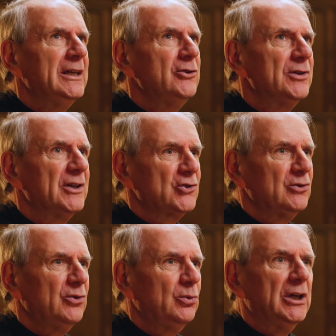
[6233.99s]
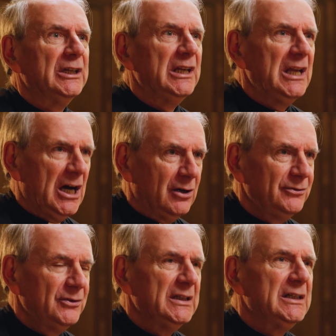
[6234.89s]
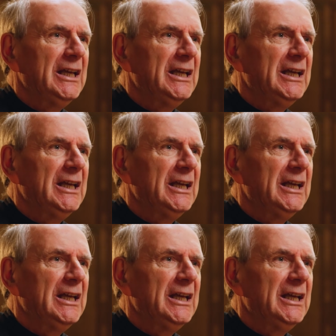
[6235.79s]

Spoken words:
introduction of the word love